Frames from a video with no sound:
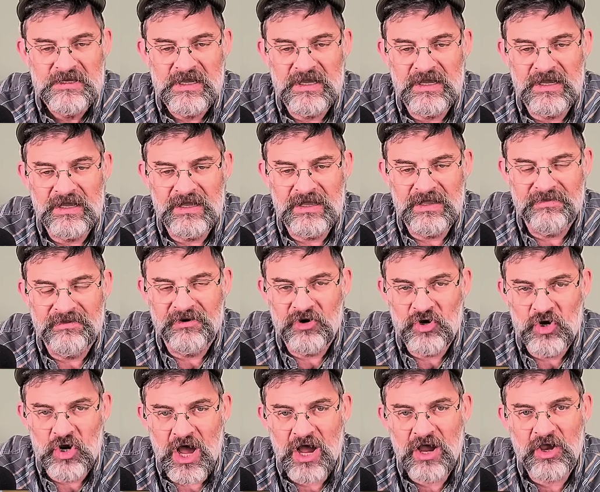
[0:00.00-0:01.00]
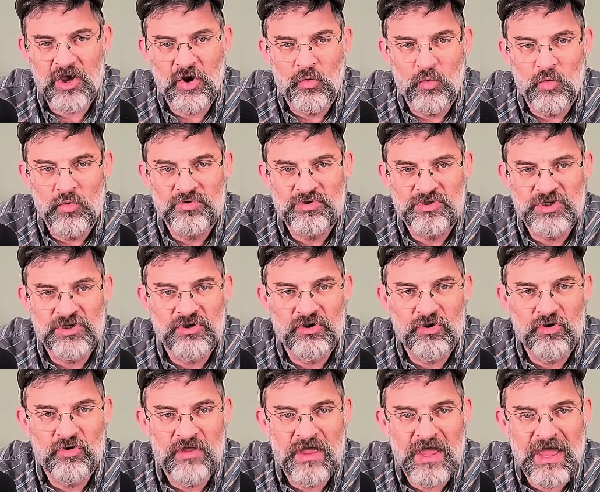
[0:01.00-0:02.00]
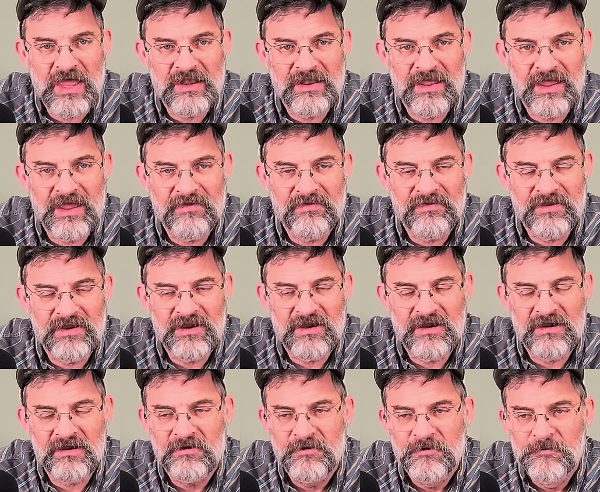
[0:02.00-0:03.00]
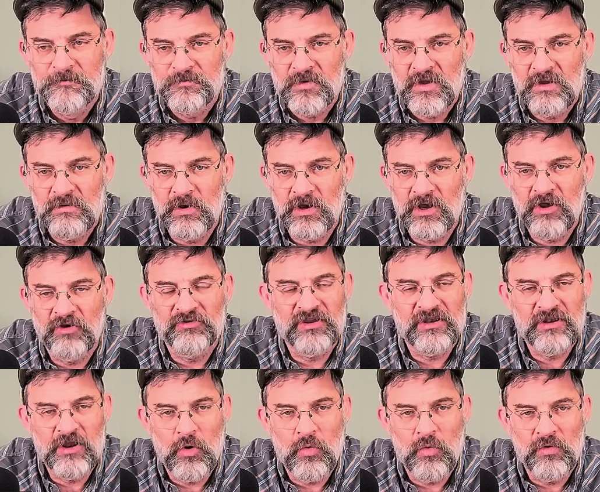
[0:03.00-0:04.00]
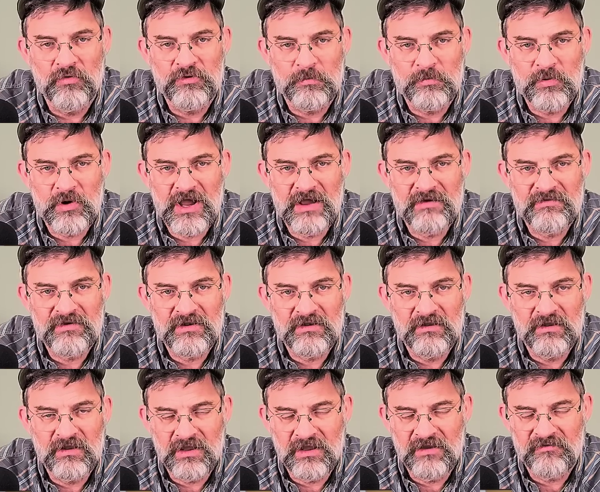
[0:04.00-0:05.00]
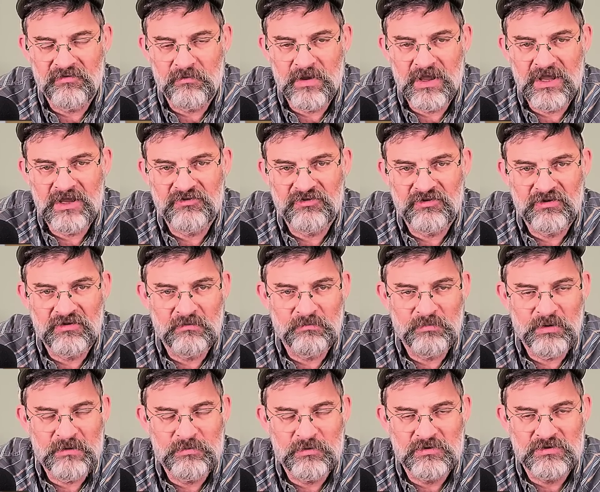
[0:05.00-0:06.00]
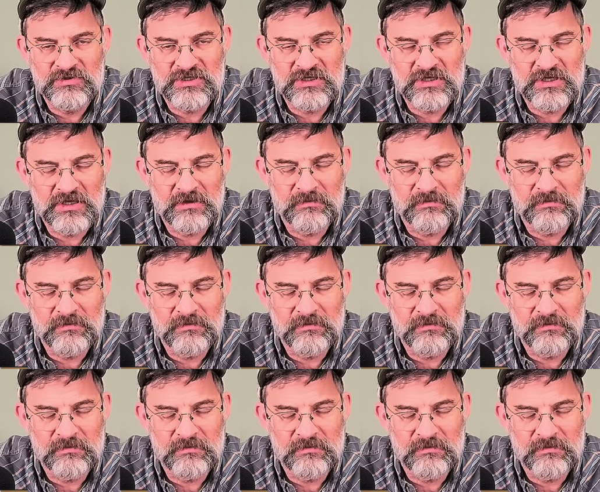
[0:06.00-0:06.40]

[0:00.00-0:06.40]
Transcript: They're not going to want you to do that down there, because they don't want the information, the people's